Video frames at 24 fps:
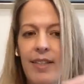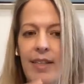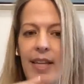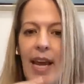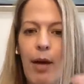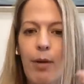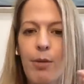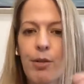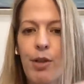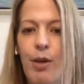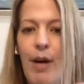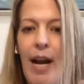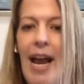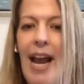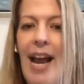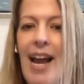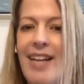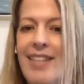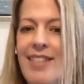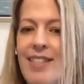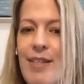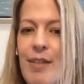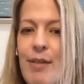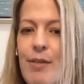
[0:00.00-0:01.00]

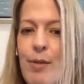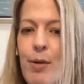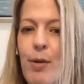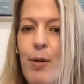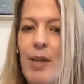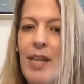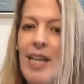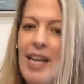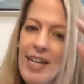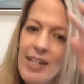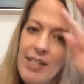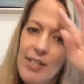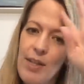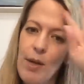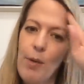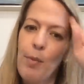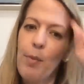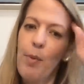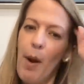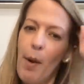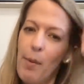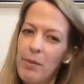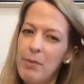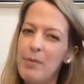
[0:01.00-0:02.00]
counteracts the soul age. So
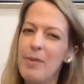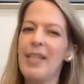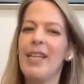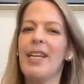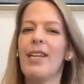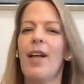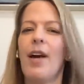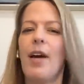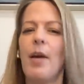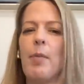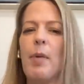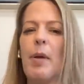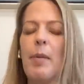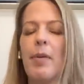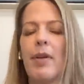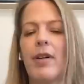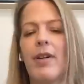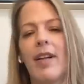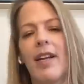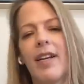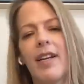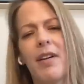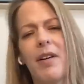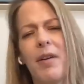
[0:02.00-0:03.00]
probably a lot of people
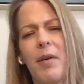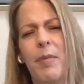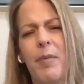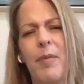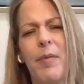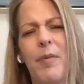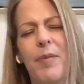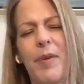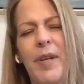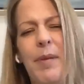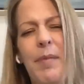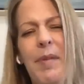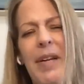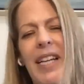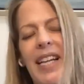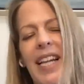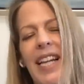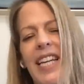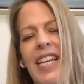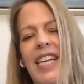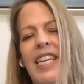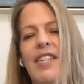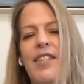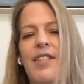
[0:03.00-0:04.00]
are like, oh, what do you mean?
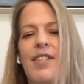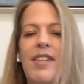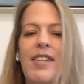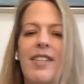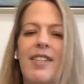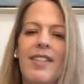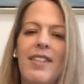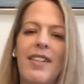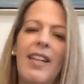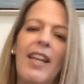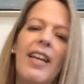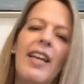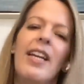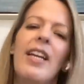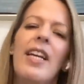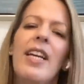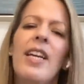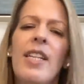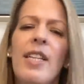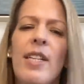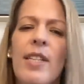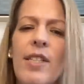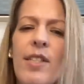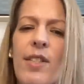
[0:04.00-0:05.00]
Like, he's just
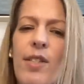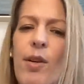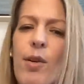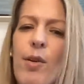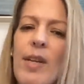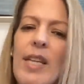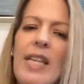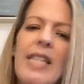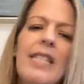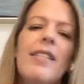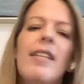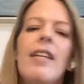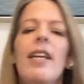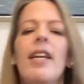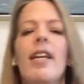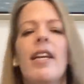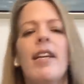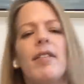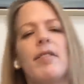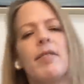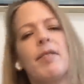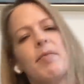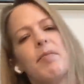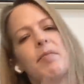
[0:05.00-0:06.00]
like so
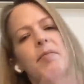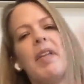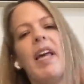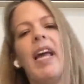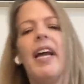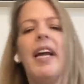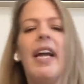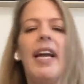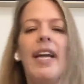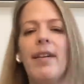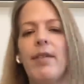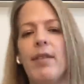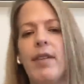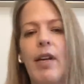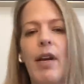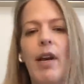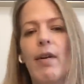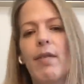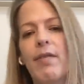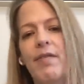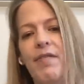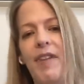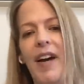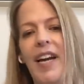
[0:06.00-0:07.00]
easy and, you
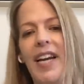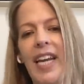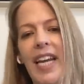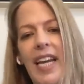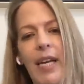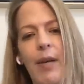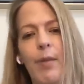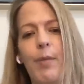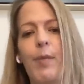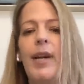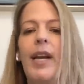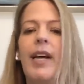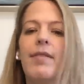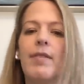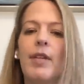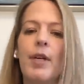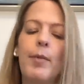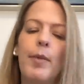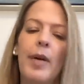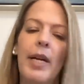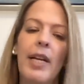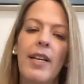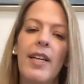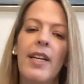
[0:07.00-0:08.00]
know, funny and
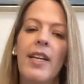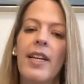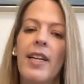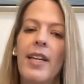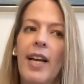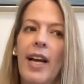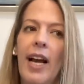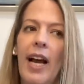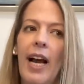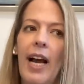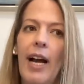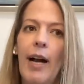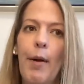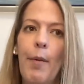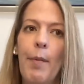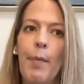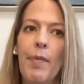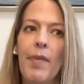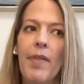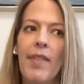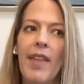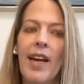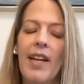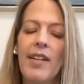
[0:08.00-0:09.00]
whatever. But
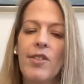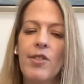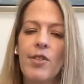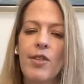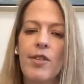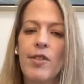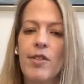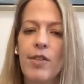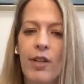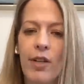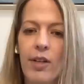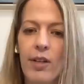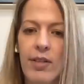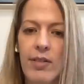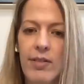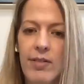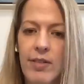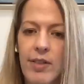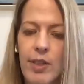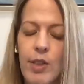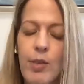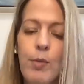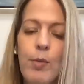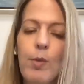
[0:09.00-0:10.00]
that's just when
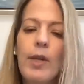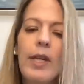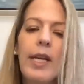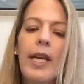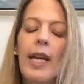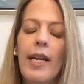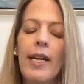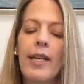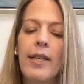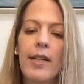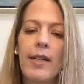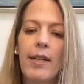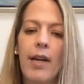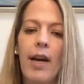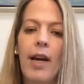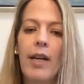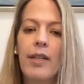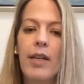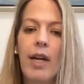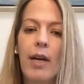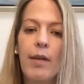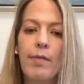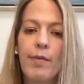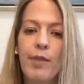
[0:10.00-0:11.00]
you get
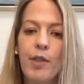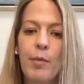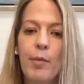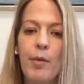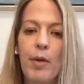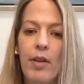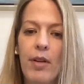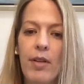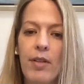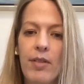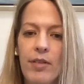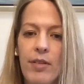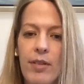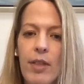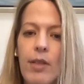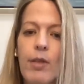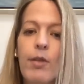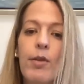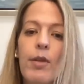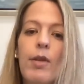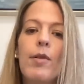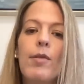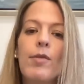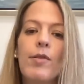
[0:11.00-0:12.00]
uncomfortable,
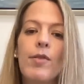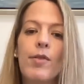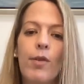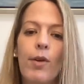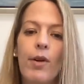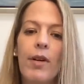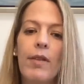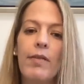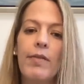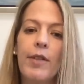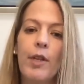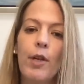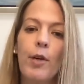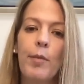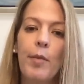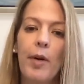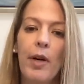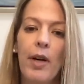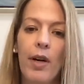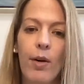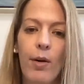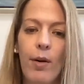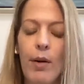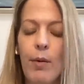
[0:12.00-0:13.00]
you use sort of
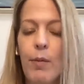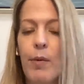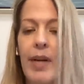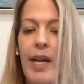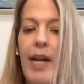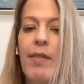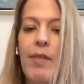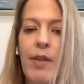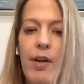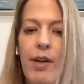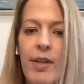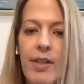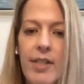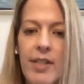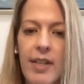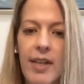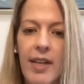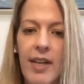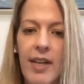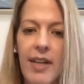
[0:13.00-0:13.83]
humor or whatever